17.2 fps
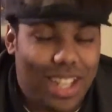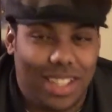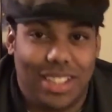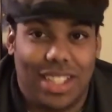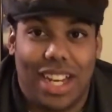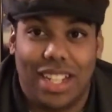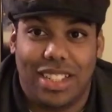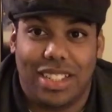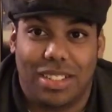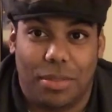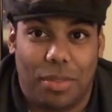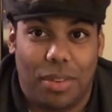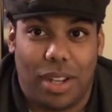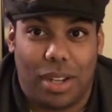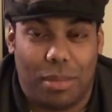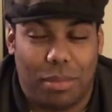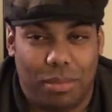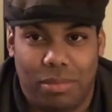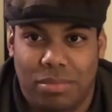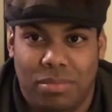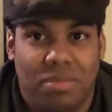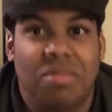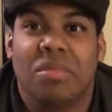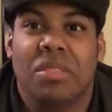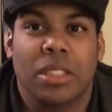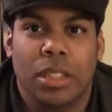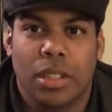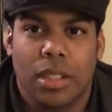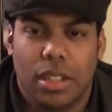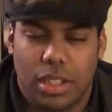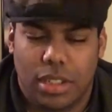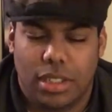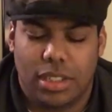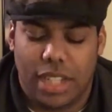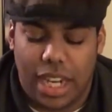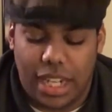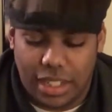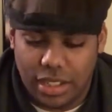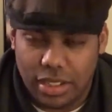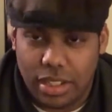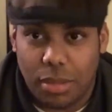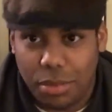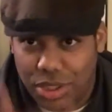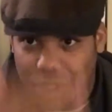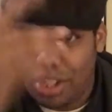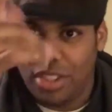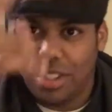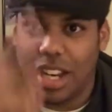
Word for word: Dennis is fucking. This is Dennis. Let me show you